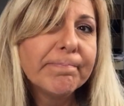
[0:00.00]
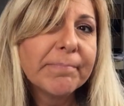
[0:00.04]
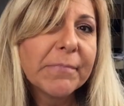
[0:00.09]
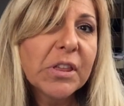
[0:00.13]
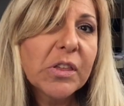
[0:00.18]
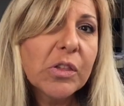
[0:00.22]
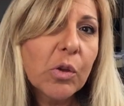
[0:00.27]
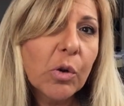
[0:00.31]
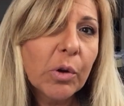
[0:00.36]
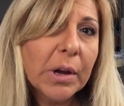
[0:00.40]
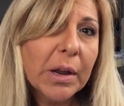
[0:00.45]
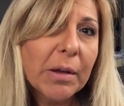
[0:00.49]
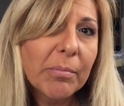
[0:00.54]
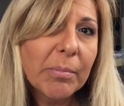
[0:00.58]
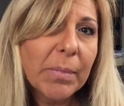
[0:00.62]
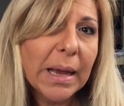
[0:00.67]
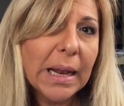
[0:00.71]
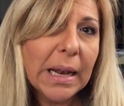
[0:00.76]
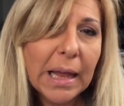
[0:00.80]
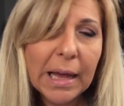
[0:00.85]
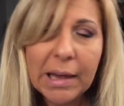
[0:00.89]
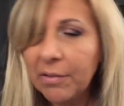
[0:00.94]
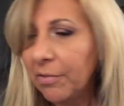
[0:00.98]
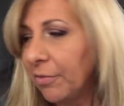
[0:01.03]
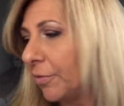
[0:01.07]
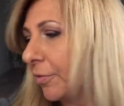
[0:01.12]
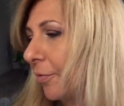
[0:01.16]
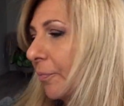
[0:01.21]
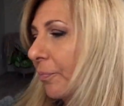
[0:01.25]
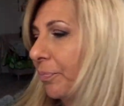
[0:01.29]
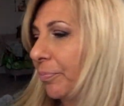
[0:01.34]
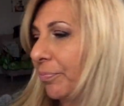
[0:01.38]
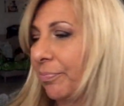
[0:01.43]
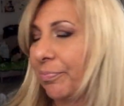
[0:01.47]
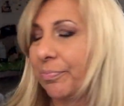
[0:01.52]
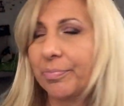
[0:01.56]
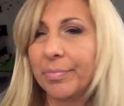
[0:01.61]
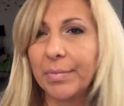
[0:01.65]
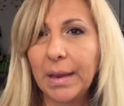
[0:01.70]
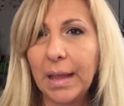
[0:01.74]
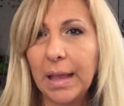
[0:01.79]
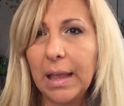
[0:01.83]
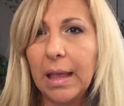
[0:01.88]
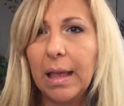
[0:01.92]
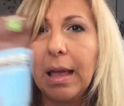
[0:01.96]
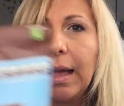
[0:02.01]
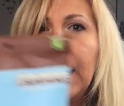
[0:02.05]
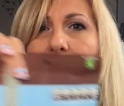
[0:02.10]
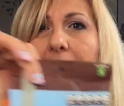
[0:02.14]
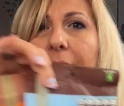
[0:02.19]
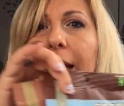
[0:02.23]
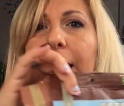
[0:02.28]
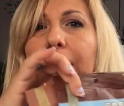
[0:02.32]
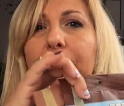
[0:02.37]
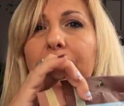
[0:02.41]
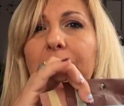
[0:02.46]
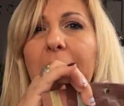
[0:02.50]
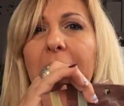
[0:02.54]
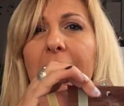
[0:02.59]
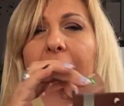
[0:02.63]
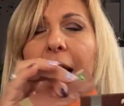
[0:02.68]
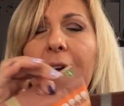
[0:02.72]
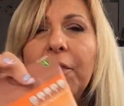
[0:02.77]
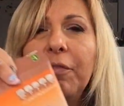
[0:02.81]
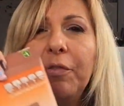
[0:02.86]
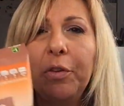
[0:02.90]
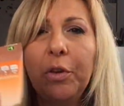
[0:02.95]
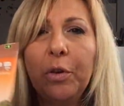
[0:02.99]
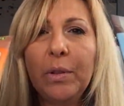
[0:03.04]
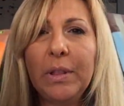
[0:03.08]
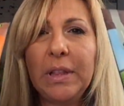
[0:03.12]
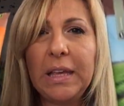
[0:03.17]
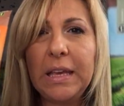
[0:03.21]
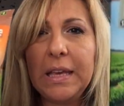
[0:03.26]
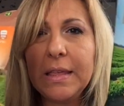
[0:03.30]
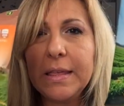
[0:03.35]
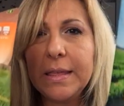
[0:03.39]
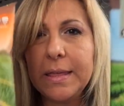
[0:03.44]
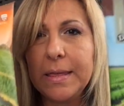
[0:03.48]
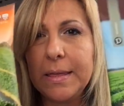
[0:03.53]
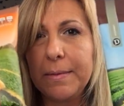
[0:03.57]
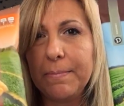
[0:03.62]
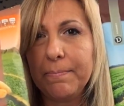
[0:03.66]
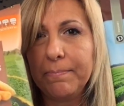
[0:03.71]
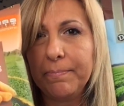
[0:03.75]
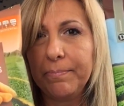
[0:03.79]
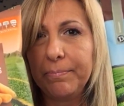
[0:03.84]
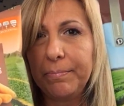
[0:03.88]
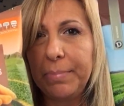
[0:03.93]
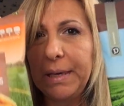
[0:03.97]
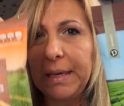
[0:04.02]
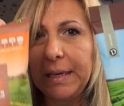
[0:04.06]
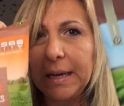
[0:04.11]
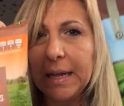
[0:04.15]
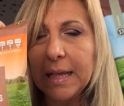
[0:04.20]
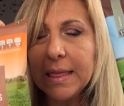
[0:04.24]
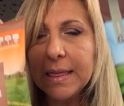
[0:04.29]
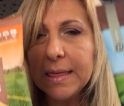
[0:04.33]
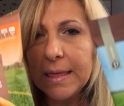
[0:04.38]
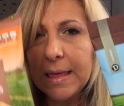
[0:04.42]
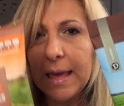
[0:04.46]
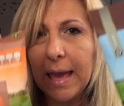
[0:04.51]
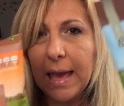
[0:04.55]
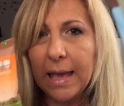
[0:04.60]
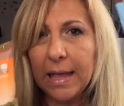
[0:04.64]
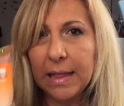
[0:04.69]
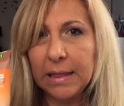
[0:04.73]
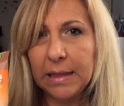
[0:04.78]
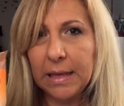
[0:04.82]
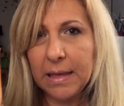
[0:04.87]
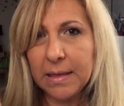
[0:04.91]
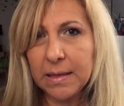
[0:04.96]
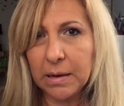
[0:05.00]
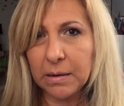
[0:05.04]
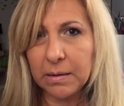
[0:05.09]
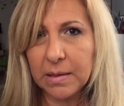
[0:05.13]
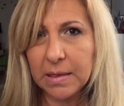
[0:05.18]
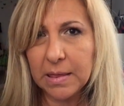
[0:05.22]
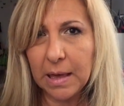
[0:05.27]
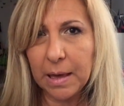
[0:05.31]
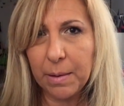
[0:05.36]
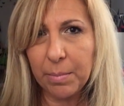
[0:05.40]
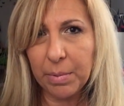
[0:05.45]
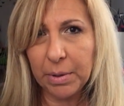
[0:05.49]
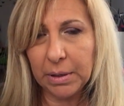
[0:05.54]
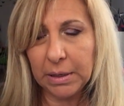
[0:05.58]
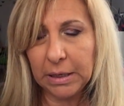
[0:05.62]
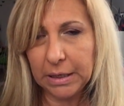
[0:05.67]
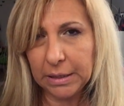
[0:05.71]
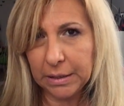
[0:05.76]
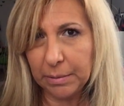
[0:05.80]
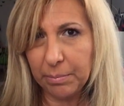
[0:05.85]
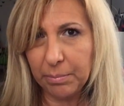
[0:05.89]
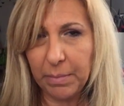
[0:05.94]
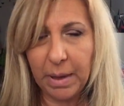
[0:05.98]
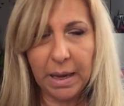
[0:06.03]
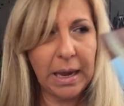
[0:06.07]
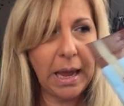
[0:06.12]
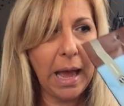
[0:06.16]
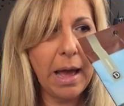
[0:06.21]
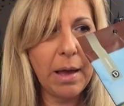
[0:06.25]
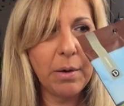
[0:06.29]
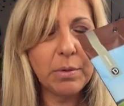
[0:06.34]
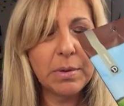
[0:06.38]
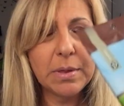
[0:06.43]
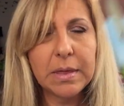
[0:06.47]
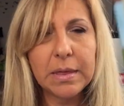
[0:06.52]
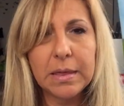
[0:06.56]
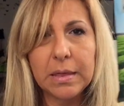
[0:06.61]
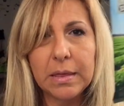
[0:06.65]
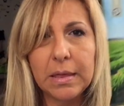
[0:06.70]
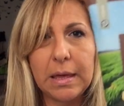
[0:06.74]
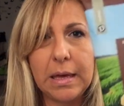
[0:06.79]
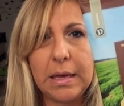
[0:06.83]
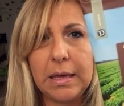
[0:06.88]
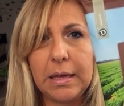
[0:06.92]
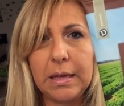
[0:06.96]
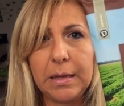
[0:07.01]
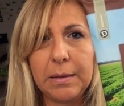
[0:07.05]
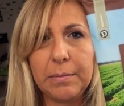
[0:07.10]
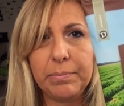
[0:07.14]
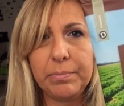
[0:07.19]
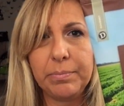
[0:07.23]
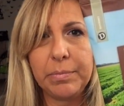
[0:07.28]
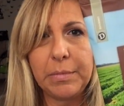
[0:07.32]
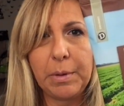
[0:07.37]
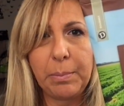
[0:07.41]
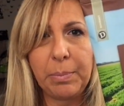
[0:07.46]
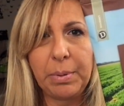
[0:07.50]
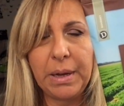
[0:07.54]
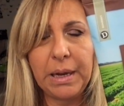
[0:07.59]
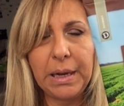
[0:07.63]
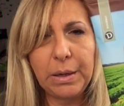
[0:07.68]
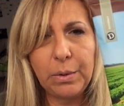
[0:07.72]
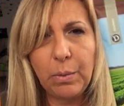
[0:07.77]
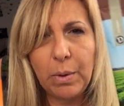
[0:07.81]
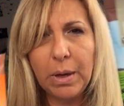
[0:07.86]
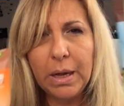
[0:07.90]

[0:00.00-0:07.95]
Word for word: story of my life. I got a few of these peanuts, and these are staple here in my house. The plain